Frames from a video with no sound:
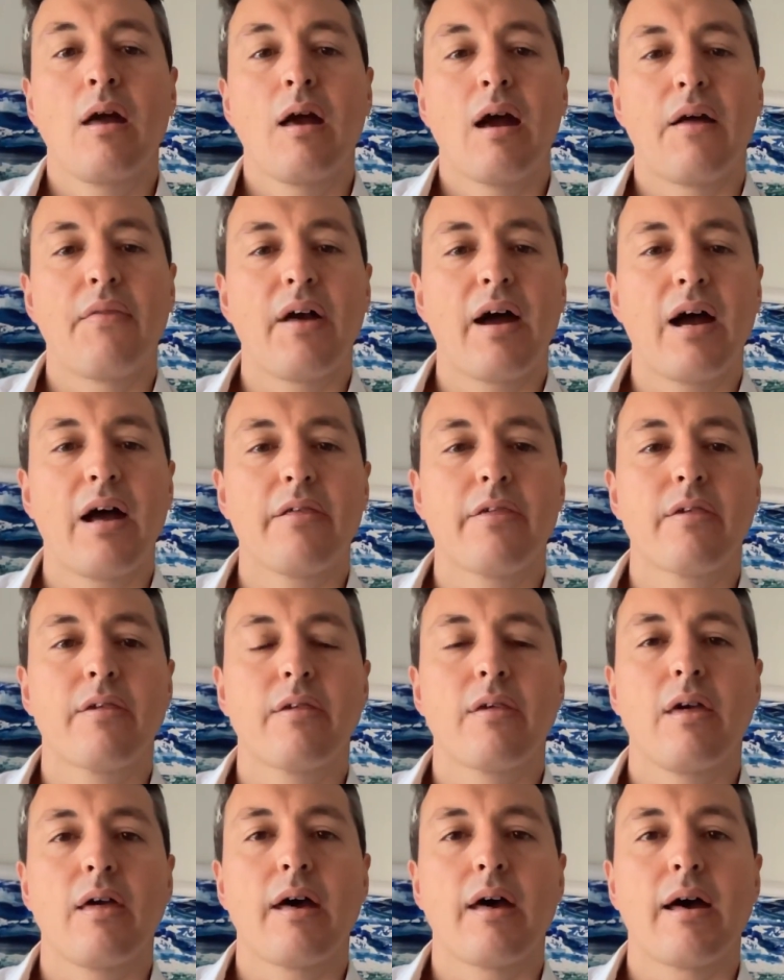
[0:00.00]
And there
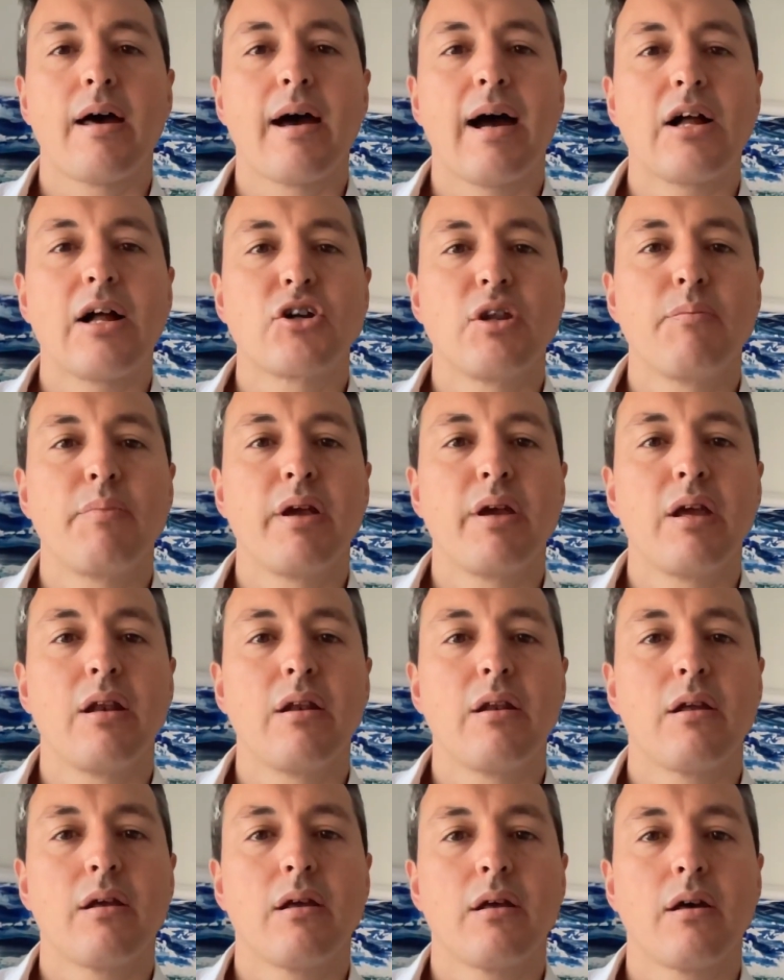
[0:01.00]
has actually
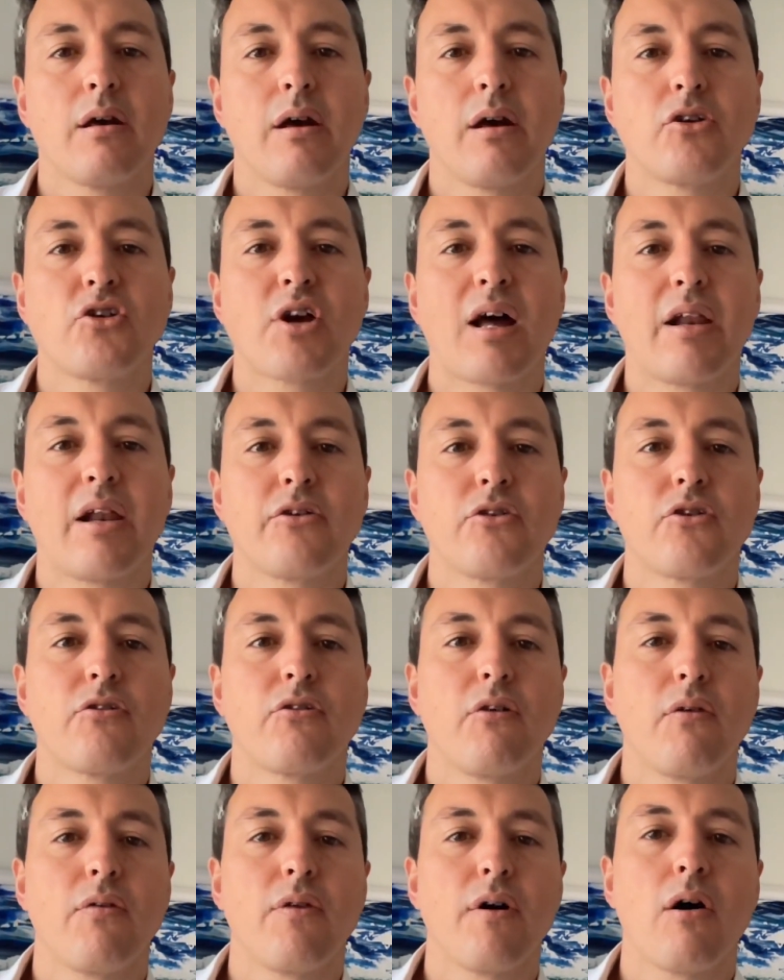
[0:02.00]
been a challenge
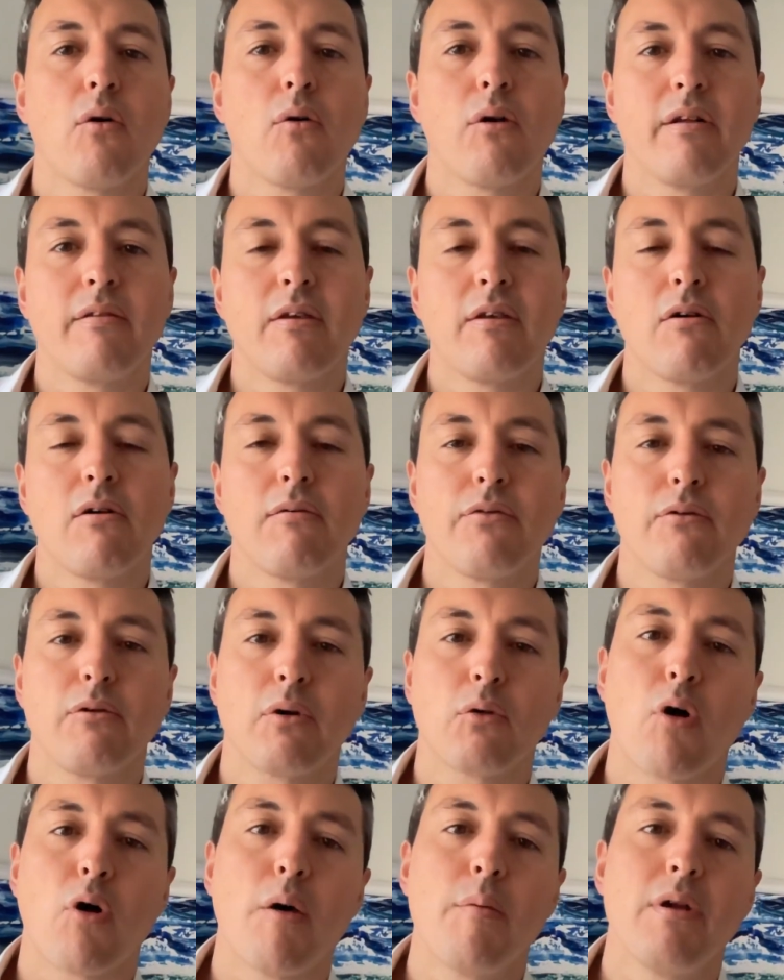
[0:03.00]
to the whole idea of the
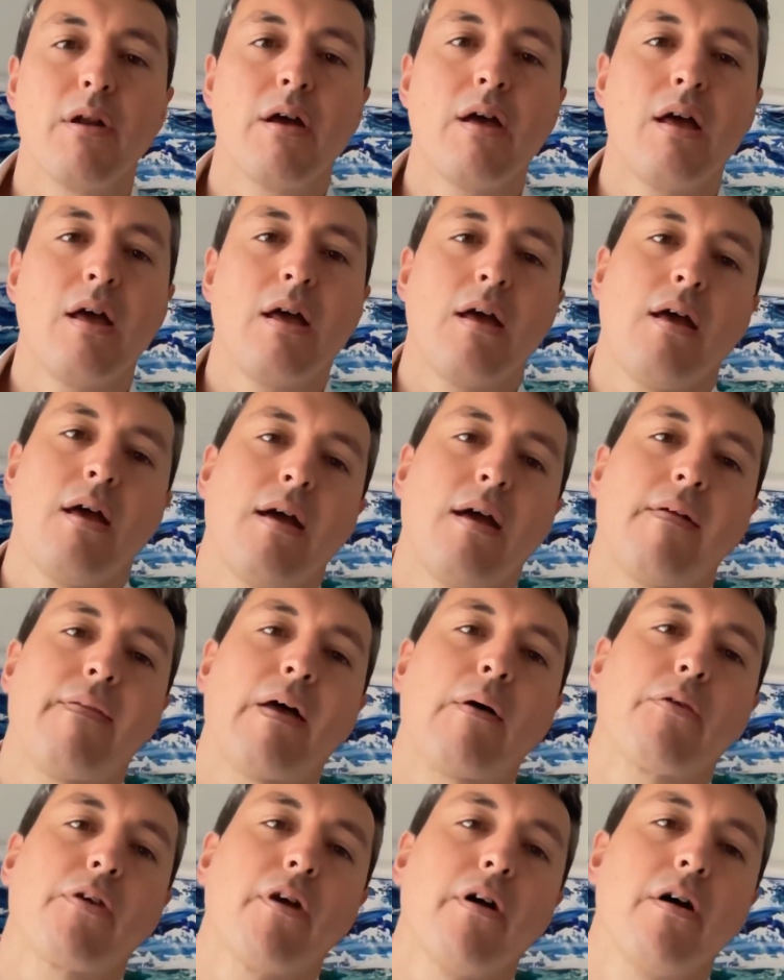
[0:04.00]
requirement. And
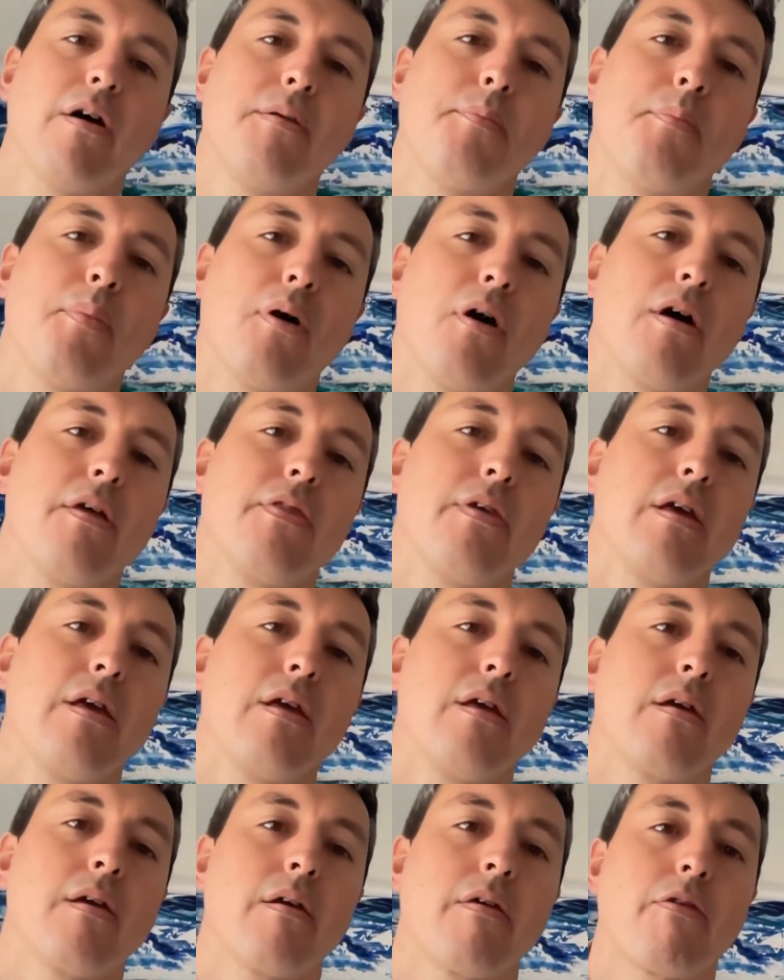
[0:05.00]
that was heard by
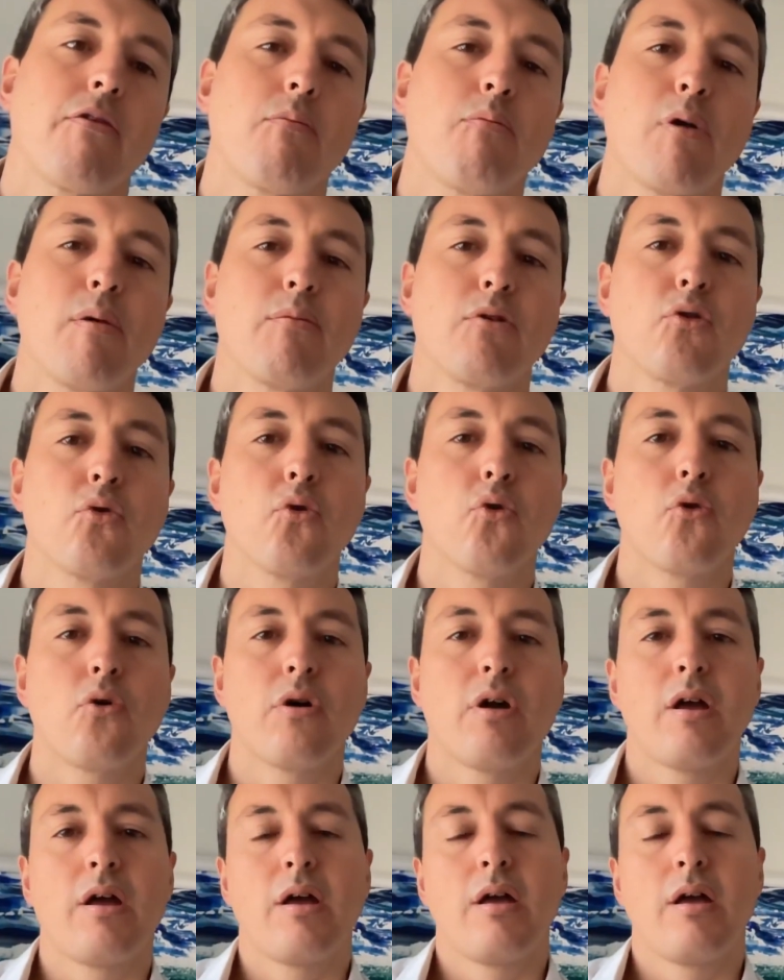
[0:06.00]
the Supreme Court